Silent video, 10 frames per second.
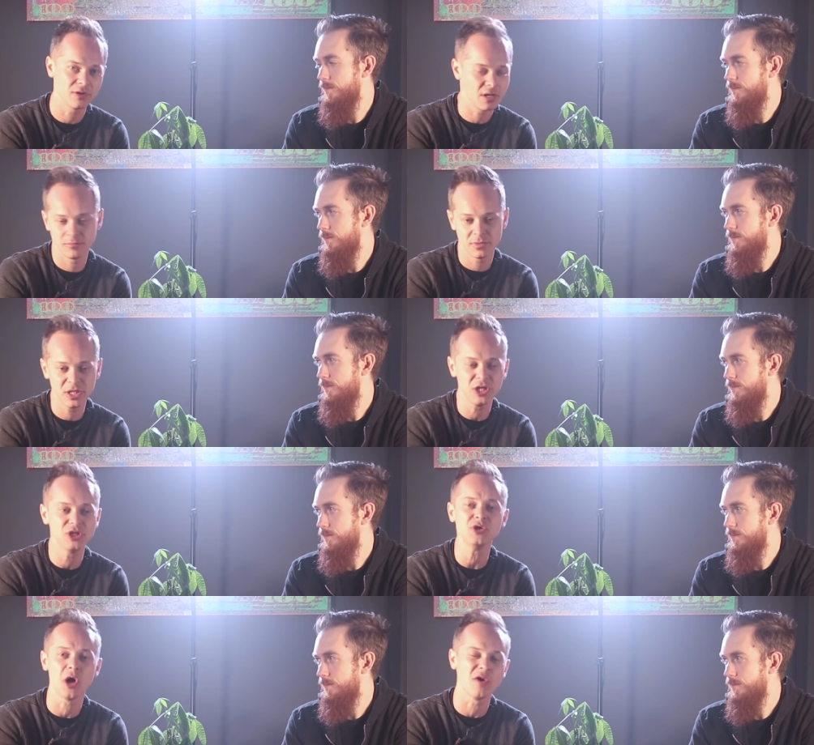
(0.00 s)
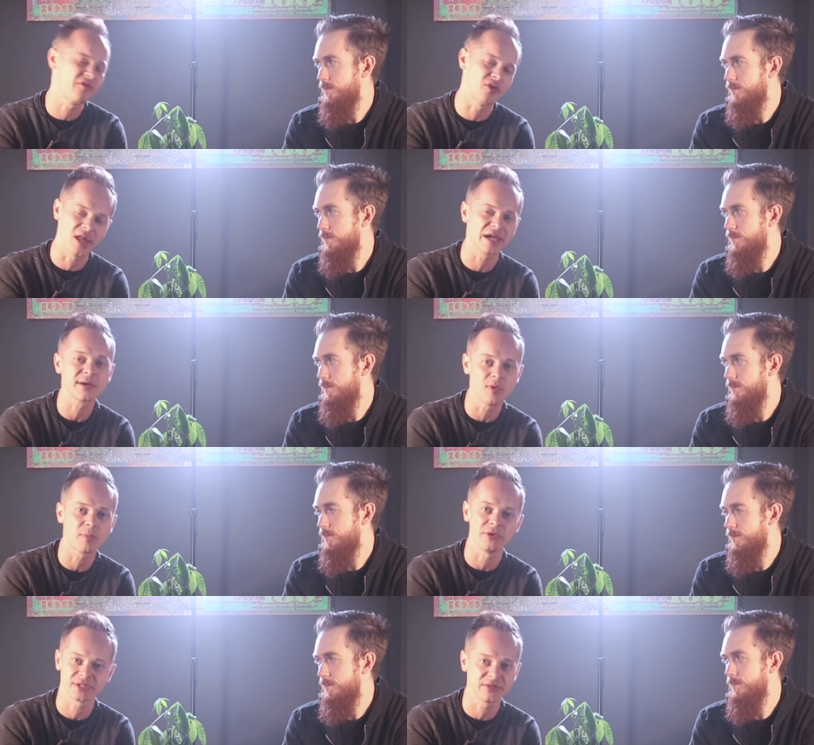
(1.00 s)
Speaker 1: you know if you're a likable
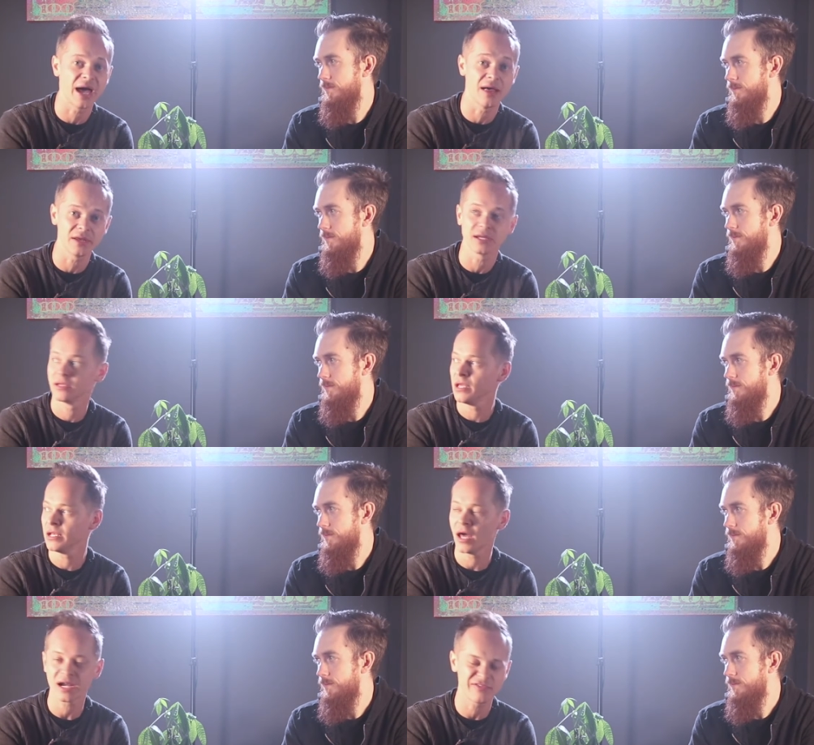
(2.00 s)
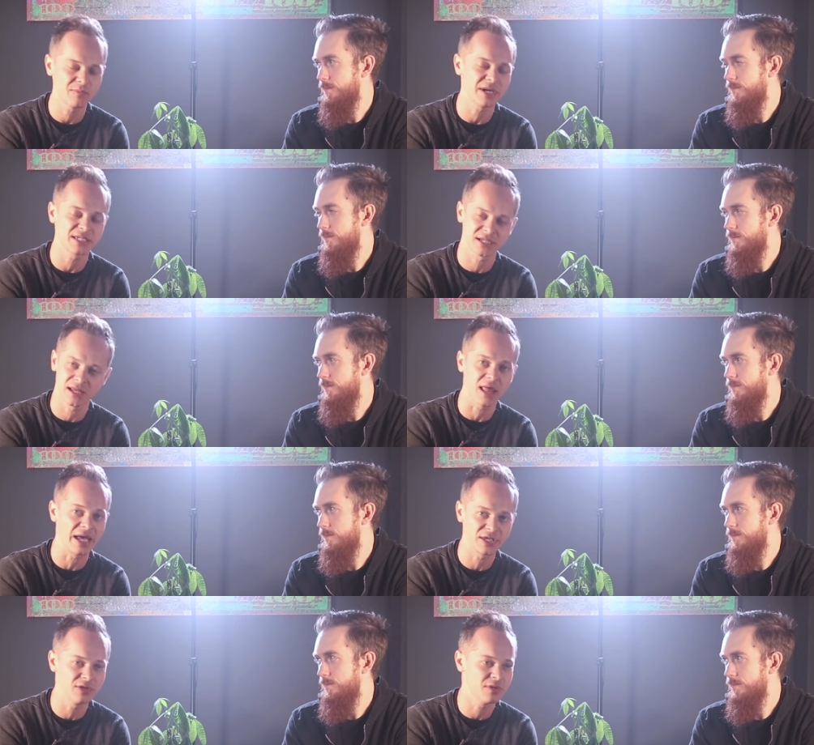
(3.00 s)
personality, and not everybody's gonna
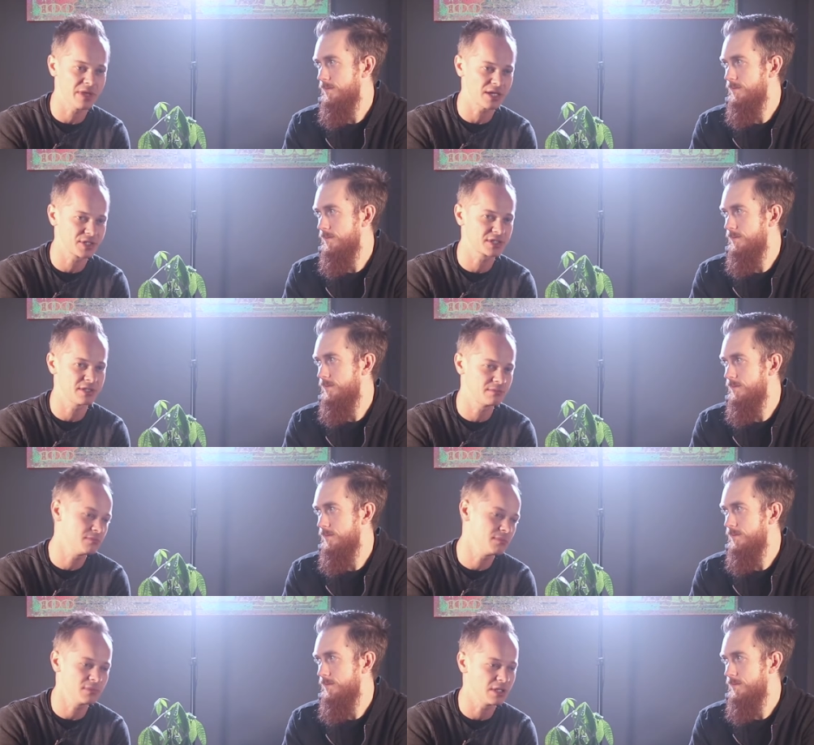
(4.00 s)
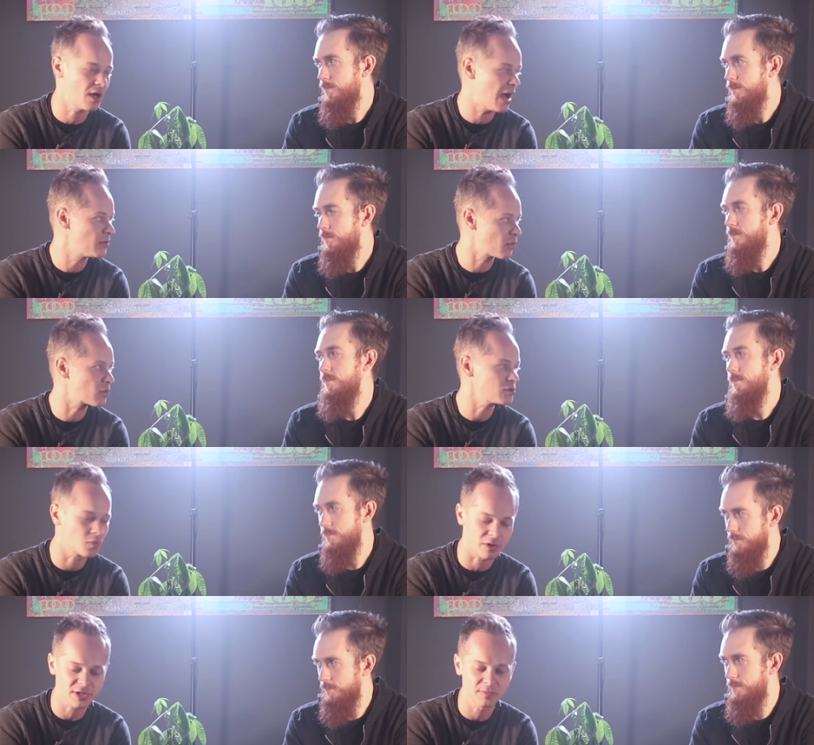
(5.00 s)
like you, and that's just how the world
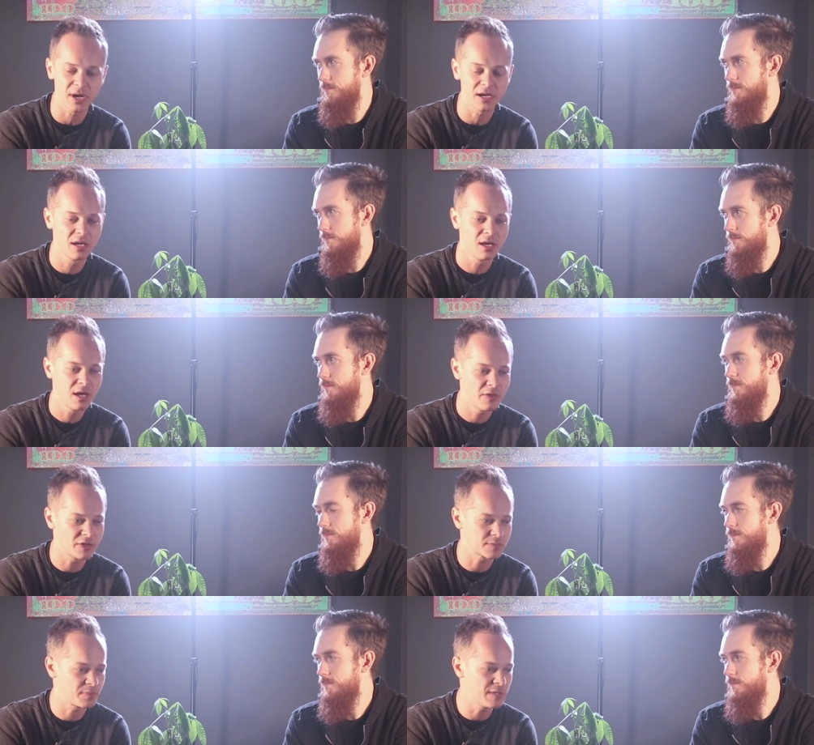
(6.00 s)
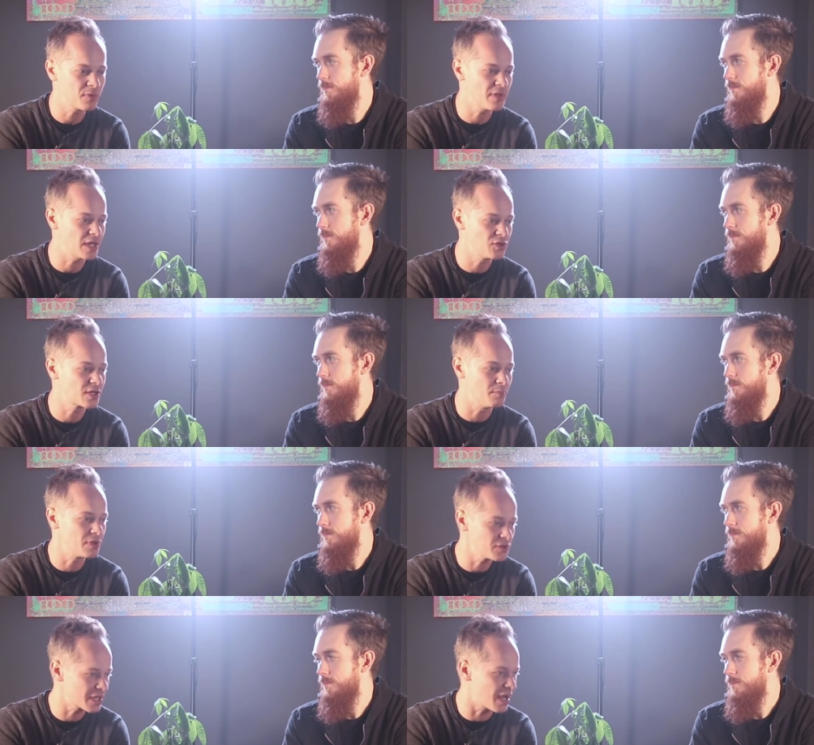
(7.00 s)
works. Mm-hmm. But there's people that you can
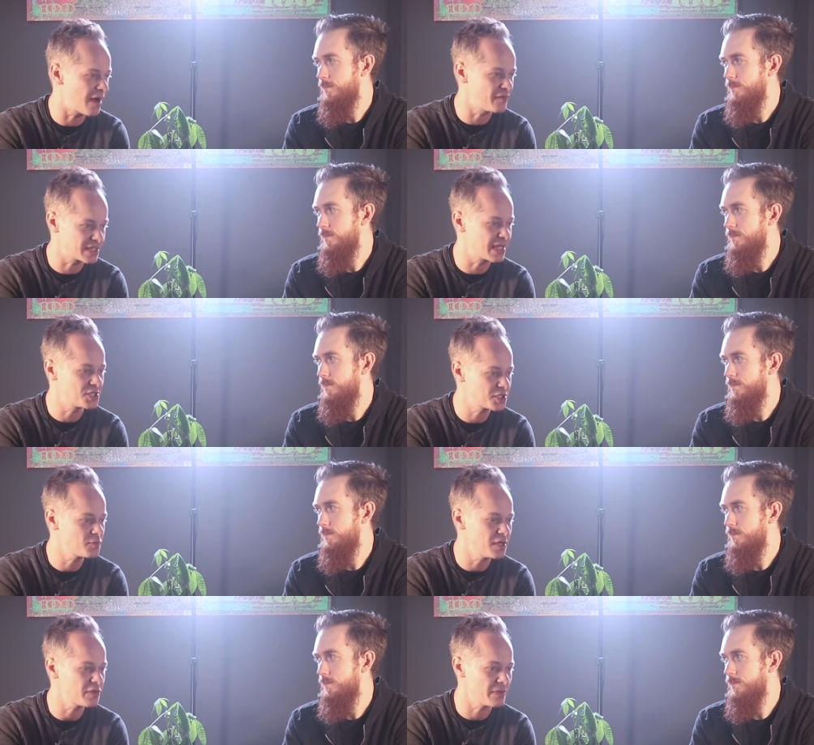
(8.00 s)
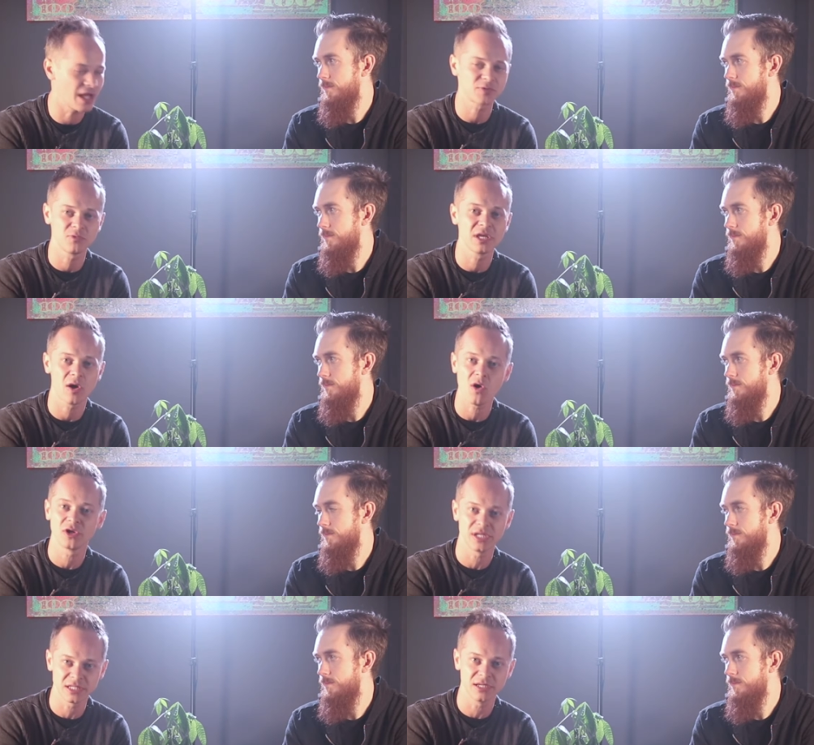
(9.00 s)
build a conversation with, and that's really all
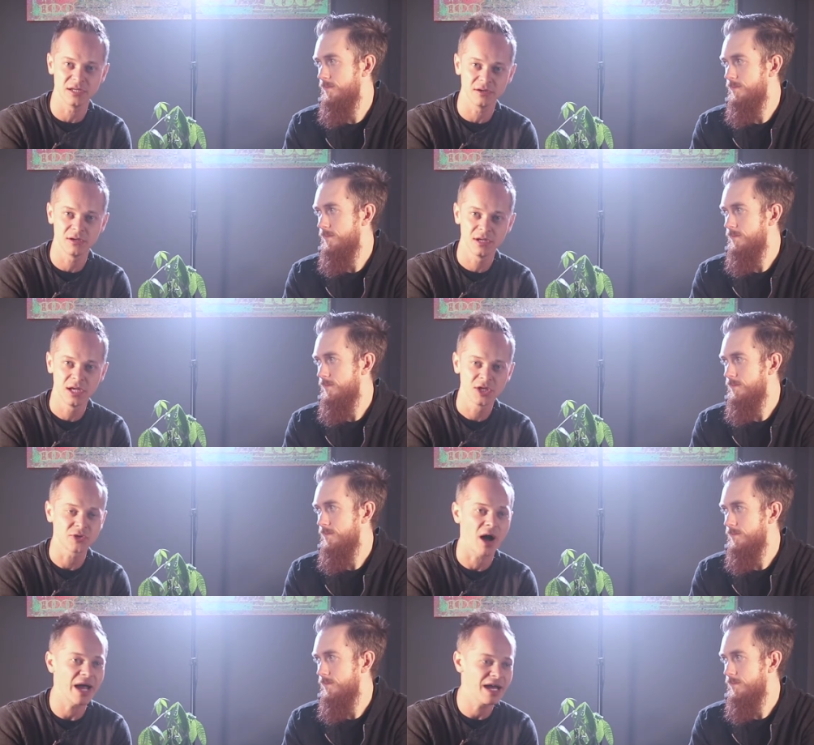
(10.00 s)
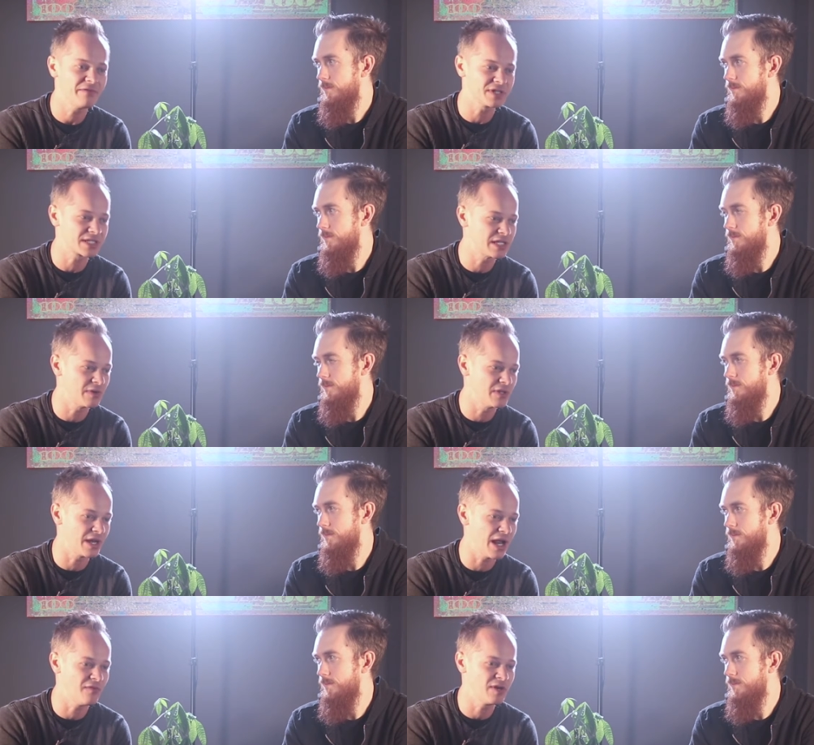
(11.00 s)
you need to do. So I have this theory
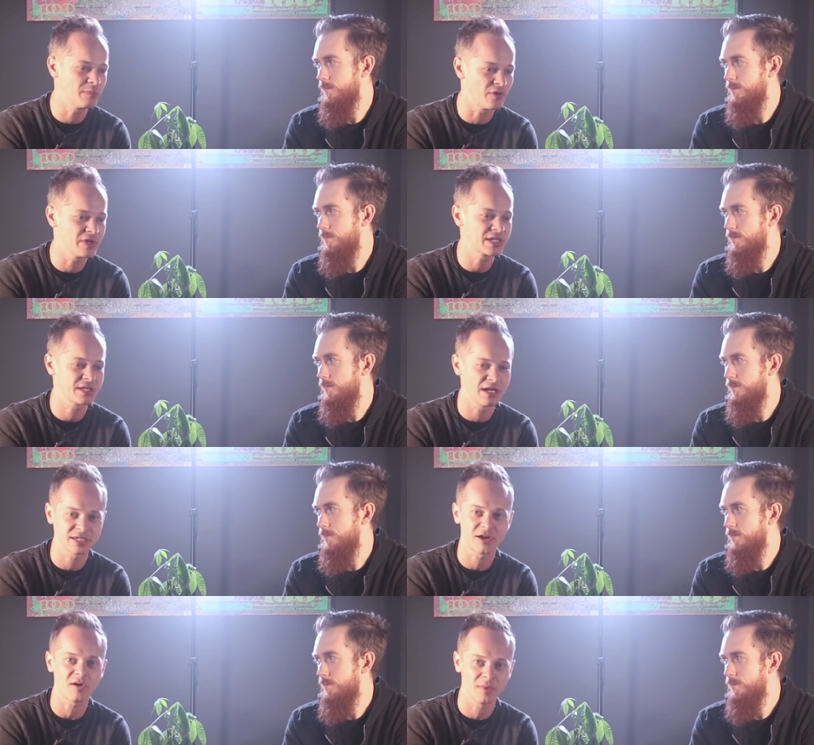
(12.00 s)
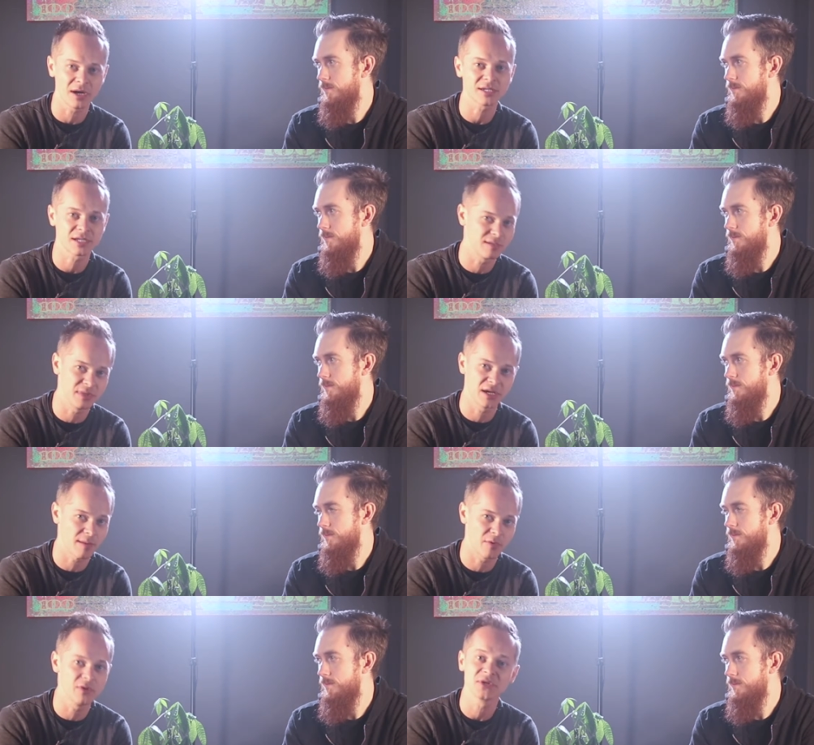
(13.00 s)
that every barista at Starbucks could
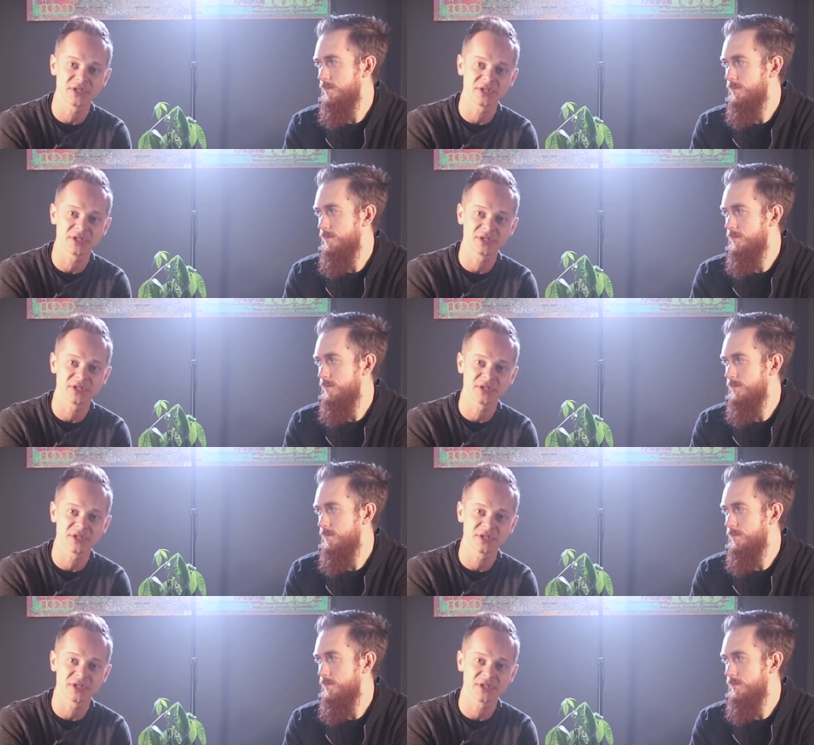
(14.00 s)
become a real